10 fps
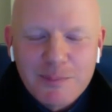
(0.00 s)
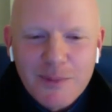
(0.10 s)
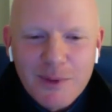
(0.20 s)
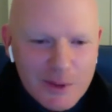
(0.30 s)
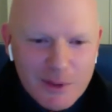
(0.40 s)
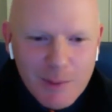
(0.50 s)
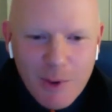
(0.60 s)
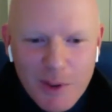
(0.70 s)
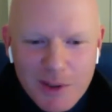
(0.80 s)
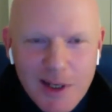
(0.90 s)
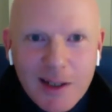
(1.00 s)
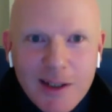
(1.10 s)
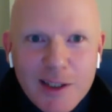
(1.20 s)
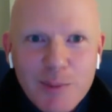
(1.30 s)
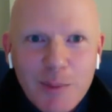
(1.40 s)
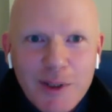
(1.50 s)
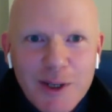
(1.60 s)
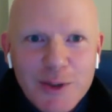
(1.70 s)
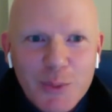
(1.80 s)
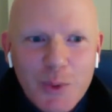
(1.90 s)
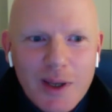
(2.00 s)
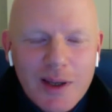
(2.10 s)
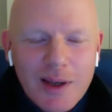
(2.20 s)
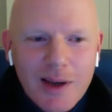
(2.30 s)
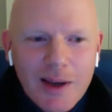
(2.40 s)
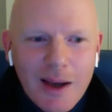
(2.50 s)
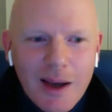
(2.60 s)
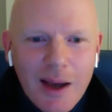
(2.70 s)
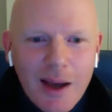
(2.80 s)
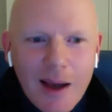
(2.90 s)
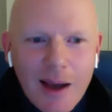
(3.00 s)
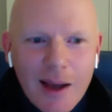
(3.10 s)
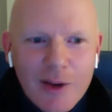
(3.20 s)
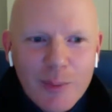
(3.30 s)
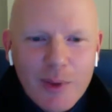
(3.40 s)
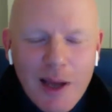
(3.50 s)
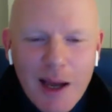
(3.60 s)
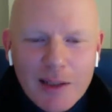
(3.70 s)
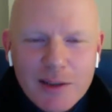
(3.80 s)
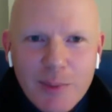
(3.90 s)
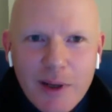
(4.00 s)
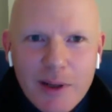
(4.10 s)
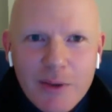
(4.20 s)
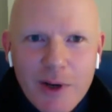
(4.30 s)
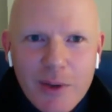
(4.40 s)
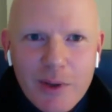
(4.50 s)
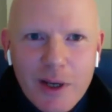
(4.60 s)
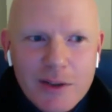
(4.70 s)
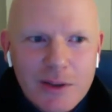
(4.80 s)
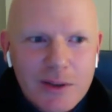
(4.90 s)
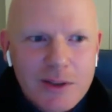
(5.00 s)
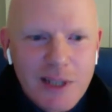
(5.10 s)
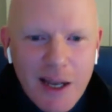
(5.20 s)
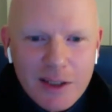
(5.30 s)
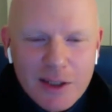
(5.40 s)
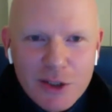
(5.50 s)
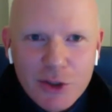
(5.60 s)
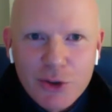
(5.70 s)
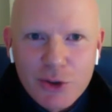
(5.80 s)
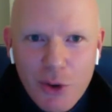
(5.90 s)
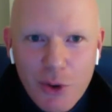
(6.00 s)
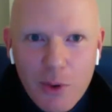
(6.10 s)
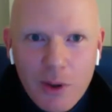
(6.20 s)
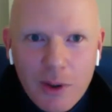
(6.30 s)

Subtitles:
it's coincidentally is publication week, I have been asked by the Radio National Science Show